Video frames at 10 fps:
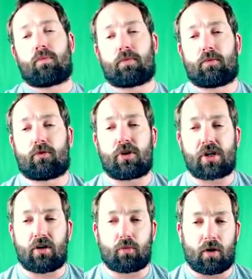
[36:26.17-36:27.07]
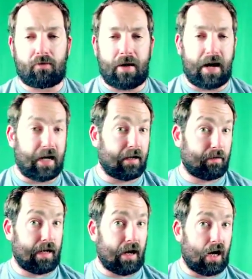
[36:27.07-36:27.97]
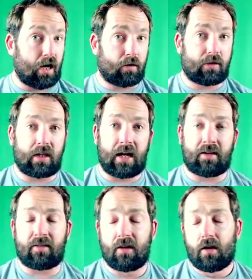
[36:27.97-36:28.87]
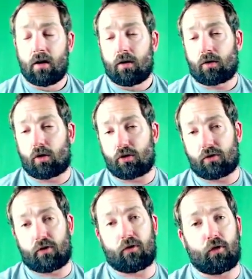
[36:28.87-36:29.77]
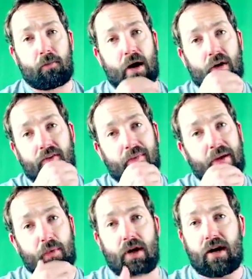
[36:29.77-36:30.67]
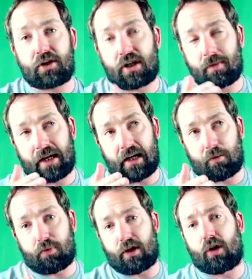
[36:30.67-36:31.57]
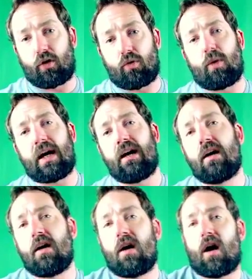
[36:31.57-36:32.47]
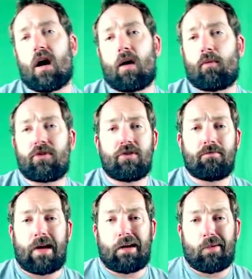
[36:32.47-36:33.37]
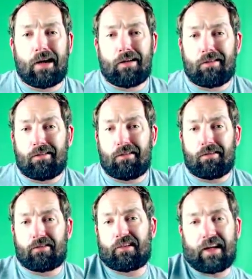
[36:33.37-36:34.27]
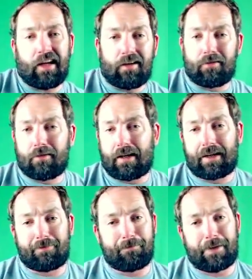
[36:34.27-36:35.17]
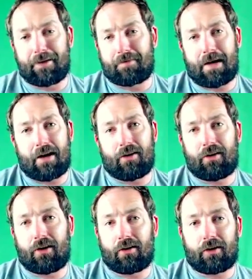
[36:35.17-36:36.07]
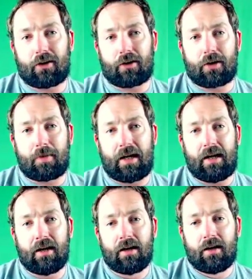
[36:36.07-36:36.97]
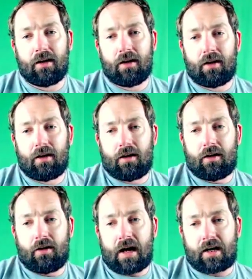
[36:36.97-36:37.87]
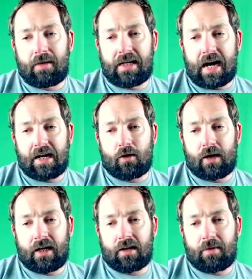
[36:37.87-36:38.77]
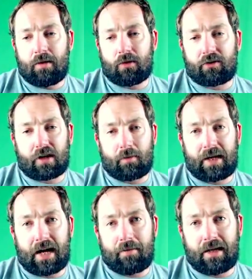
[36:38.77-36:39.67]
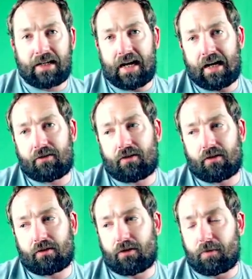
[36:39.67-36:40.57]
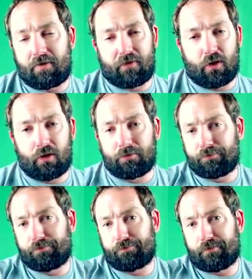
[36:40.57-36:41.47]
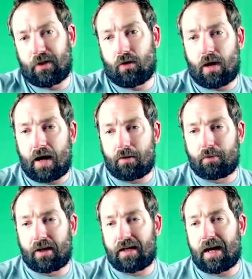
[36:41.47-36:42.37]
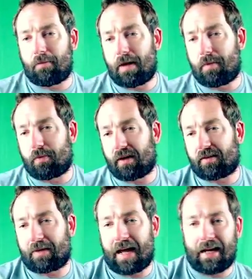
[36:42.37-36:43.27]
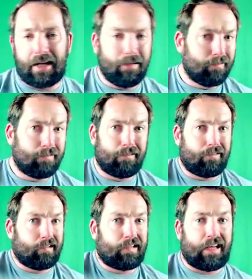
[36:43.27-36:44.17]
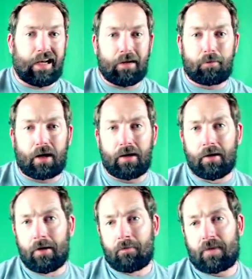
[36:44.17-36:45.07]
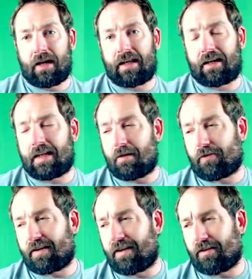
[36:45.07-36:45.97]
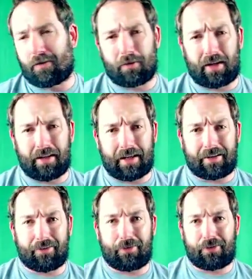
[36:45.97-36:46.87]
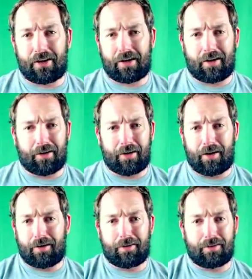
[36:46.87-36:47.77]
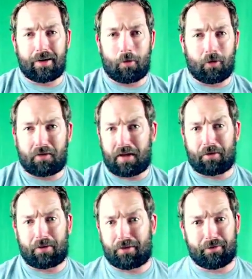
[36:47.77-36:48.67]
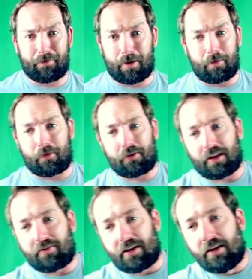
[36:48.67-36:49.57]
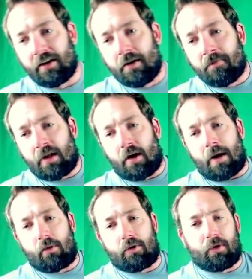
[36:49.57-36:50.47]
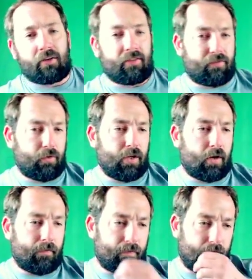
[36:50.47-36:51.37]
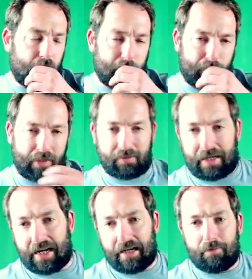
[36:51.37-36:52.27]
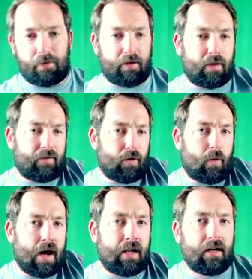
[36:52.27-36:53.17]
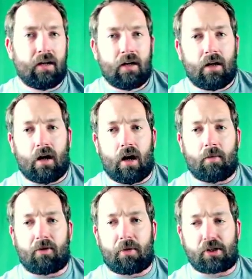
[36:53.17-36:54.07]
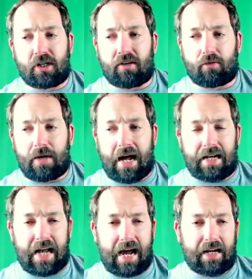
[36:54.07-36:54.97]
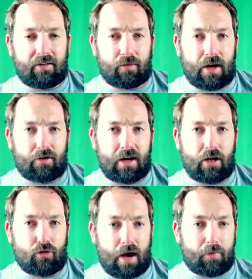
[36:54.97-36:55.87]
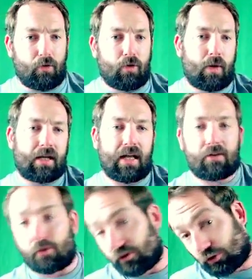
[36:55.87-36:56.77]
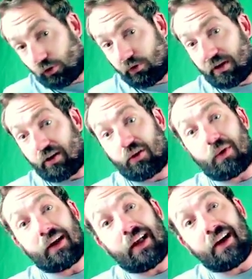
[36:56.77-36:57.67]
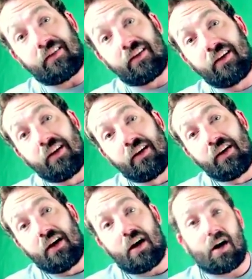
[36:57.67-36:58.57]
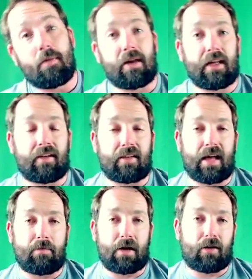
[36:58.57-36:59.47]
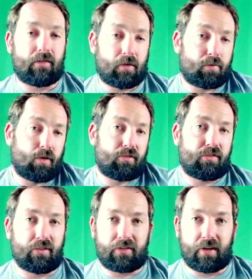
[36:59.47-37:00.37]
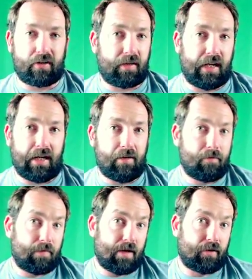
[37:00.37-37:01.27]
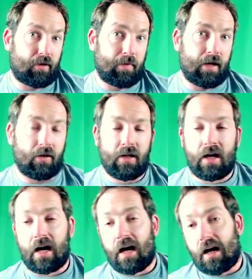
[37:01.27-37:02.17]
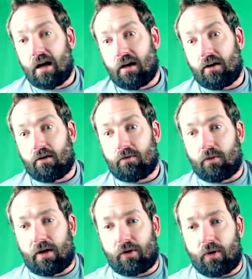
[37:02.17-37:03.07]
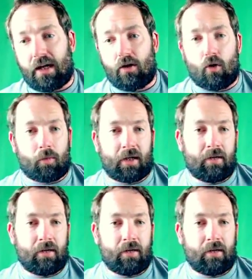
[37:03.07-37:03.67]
Trisha is one of my clients. We're coaching her for her first powerlifting meet. We are actually coming in at a pretty good weight. Once you make weight, just eat. Like, it doesn't matter. You're not going to be dieting going into the meet. We're just going to be kind of maintaining. So you'll be full. I would maybe bring some candy just to eat. But I think that Francine Jennifer was eating she had a Tim Hortons sandwich right before she lifted. I would bring some food though. Bring some candy. Bring whatever you want. Especially since we're not dieting, since we're not trying to drop you into weight class. We're just cruising into your weight class. I think it's a lot better of an approach just to eat, have a good meal. Whatever you eat normally,